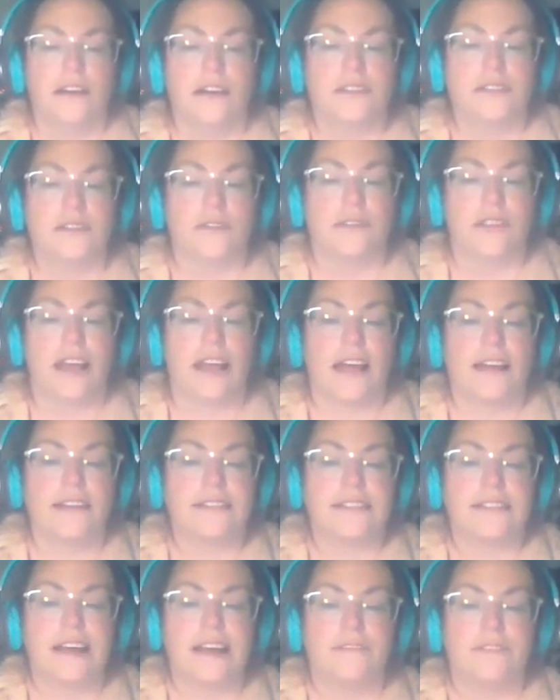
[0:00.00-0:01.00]
So that
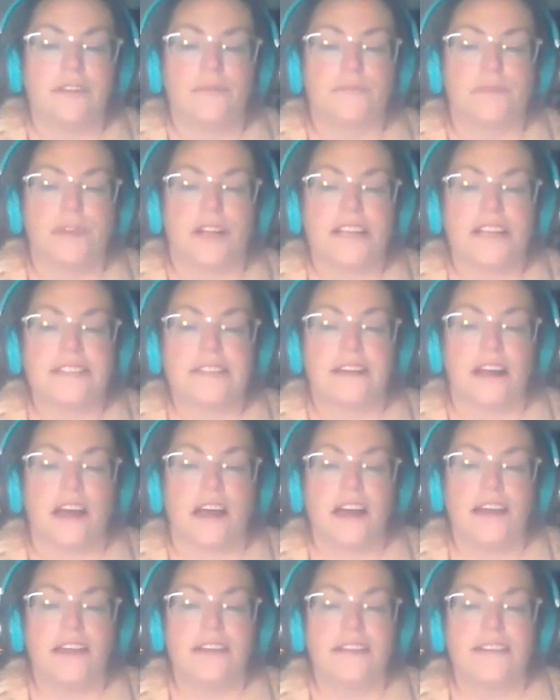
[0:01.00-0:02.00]
7 plus
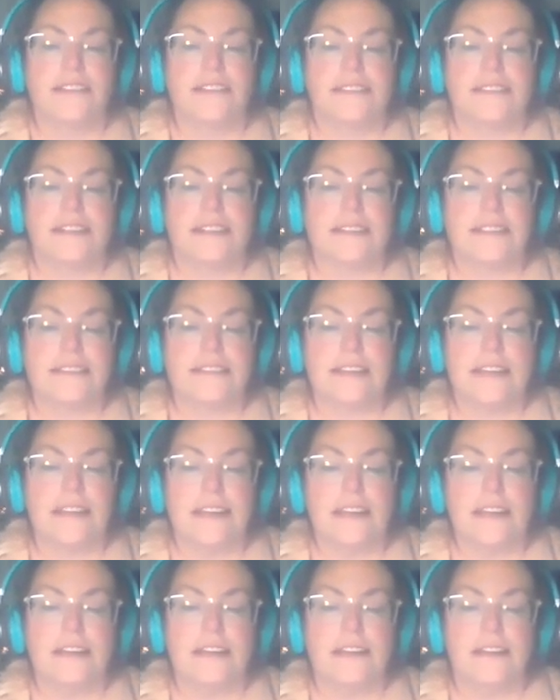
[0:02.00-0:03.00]
9 is
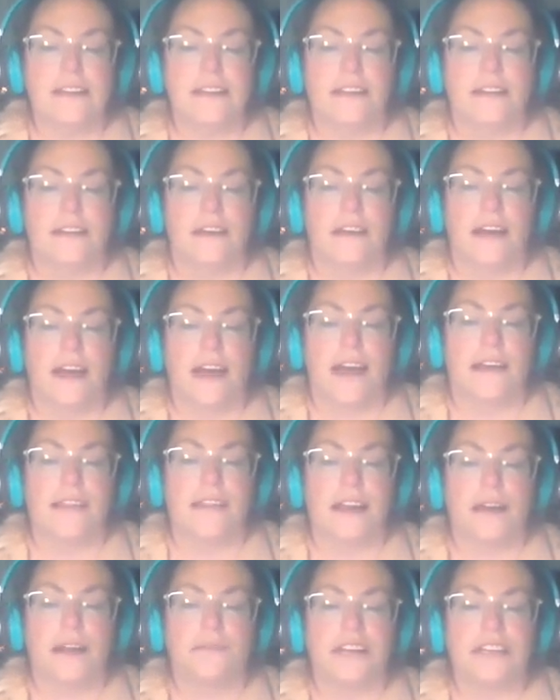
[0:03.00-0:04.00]
16. And
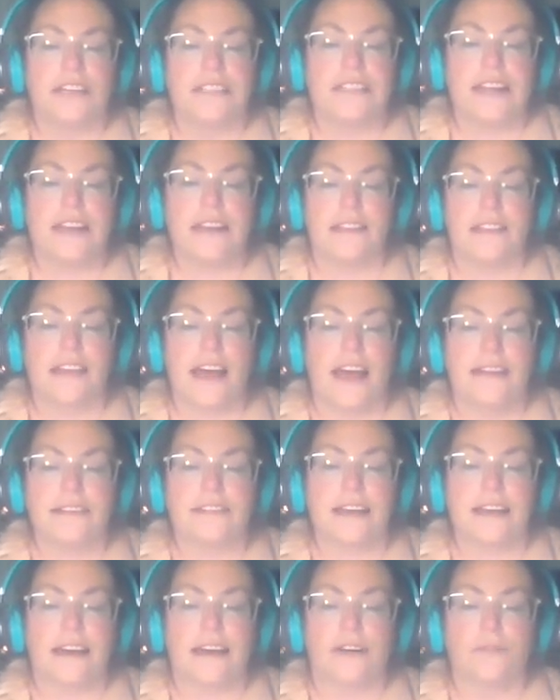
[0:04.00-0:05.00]
then I'm going to take that
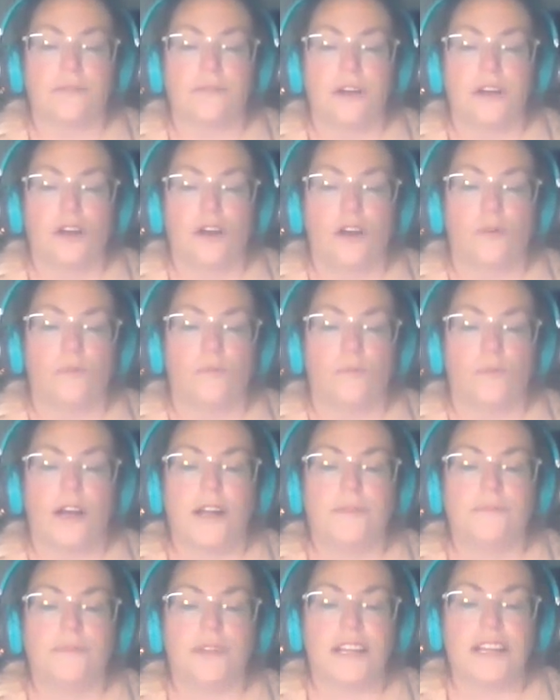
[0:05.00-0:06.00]
down.
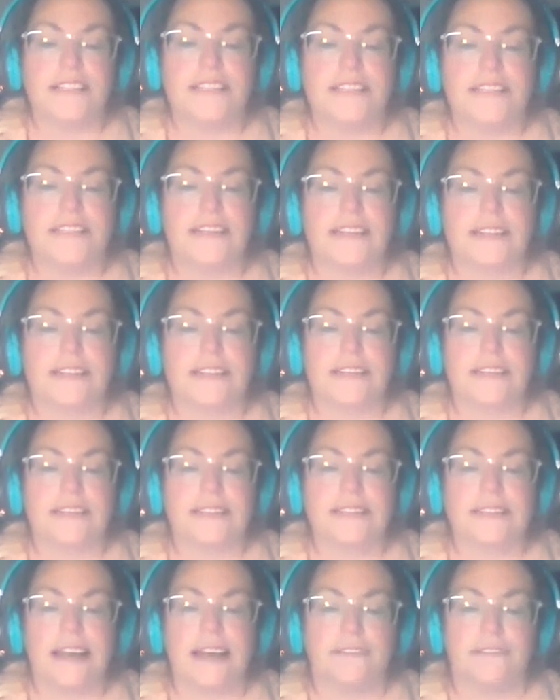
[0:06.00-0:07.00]
1 plus 6
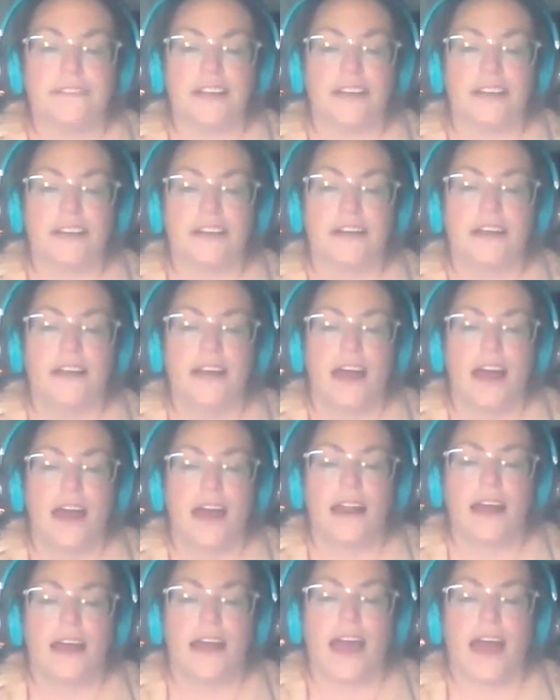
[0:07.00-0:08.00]
is 7.
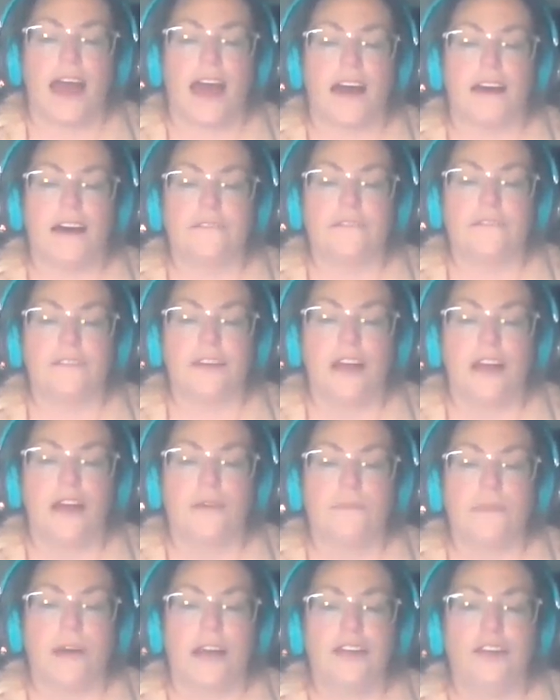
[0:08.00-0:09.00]
And I have
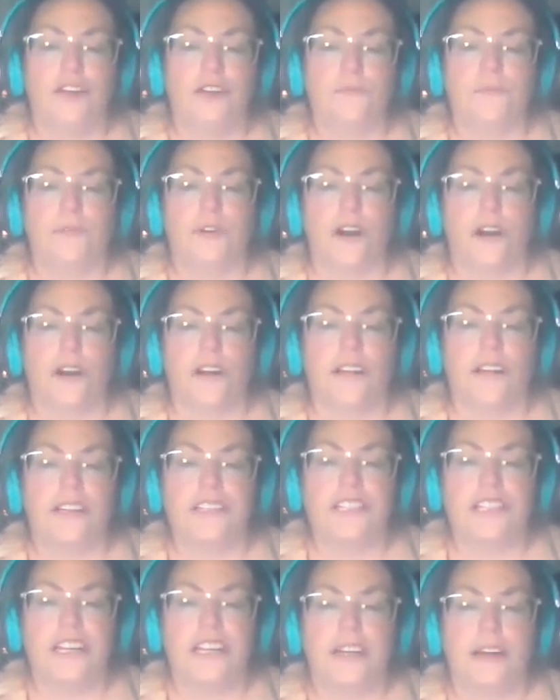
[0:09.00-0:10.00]
my
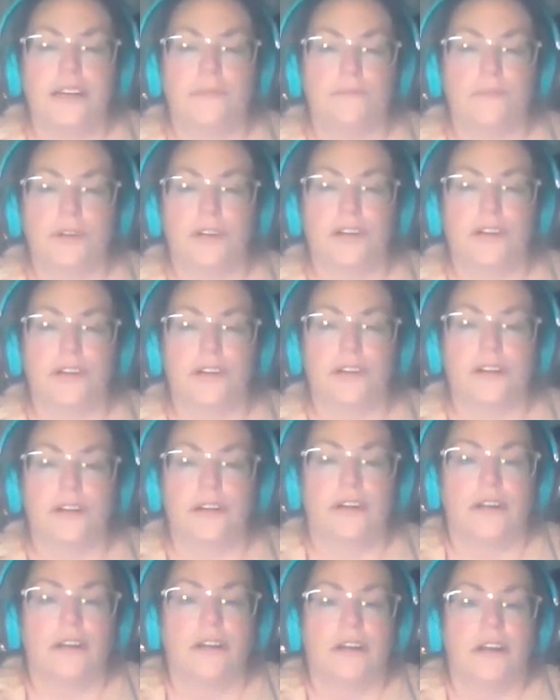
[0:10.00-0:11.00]
numerology number.
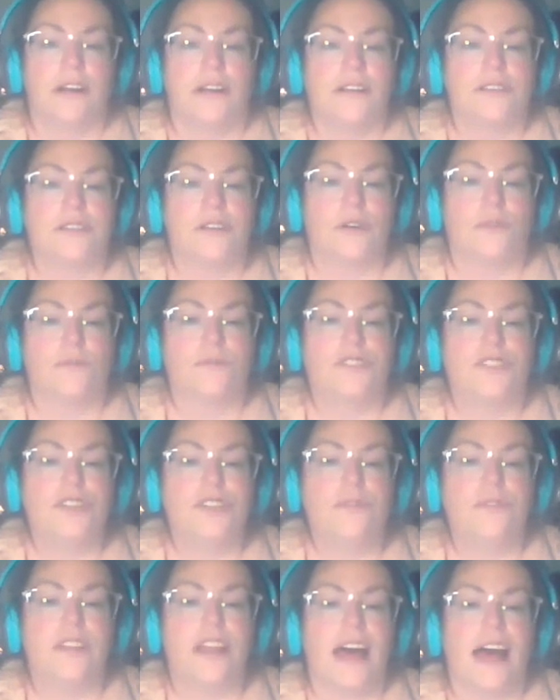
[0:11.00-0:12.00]
So
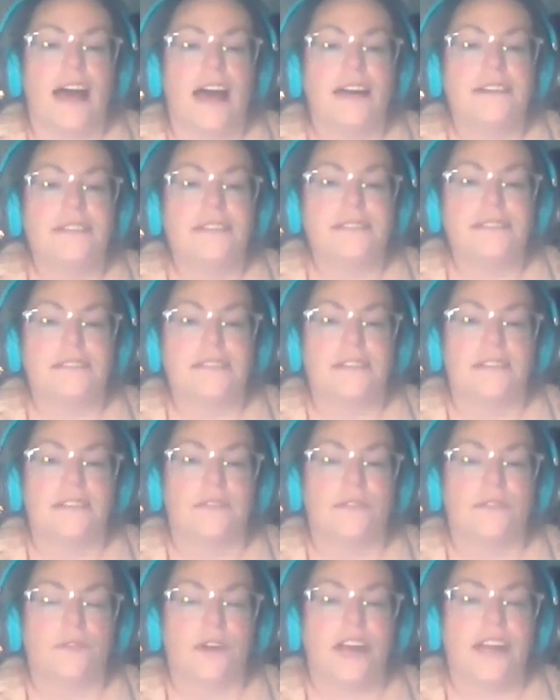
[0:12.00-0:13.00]
do that
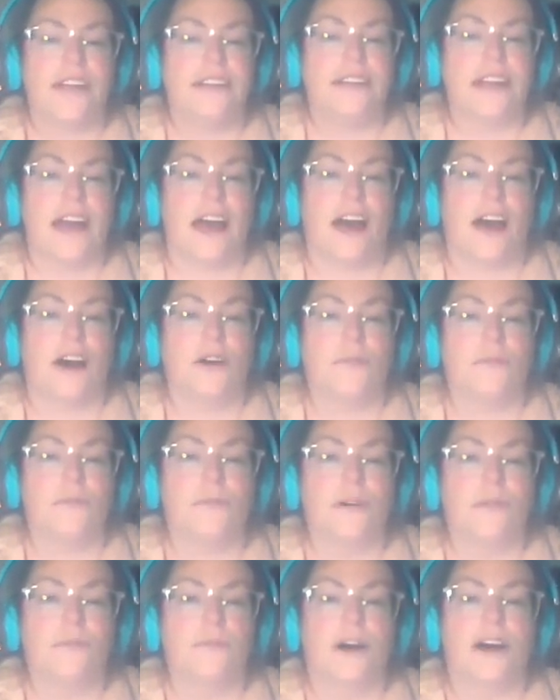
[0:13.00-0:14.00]
right now
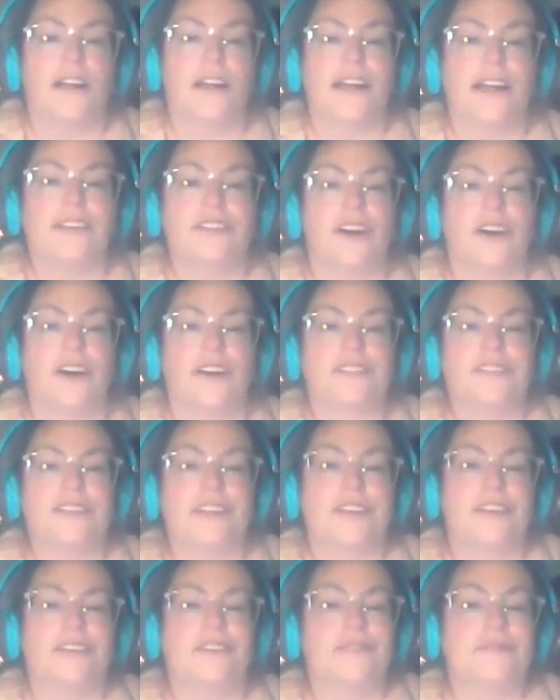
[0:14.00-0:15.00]
while I talk to
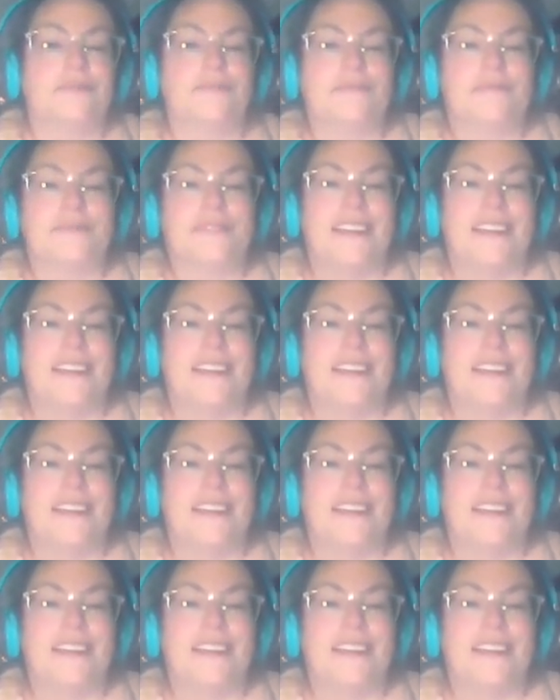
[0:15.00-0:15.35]
you.